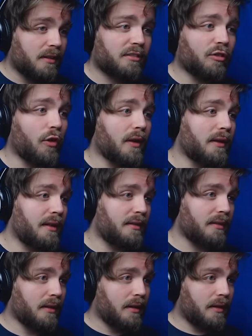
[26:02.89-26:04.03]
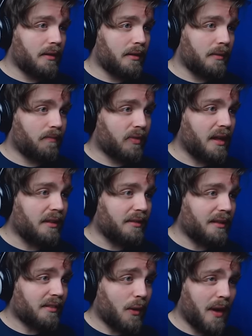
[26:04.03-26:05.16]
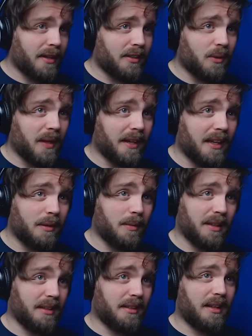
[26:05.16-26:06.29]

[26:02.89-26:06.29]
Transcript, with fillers: Screw it. Let's go ahead and do that anyway.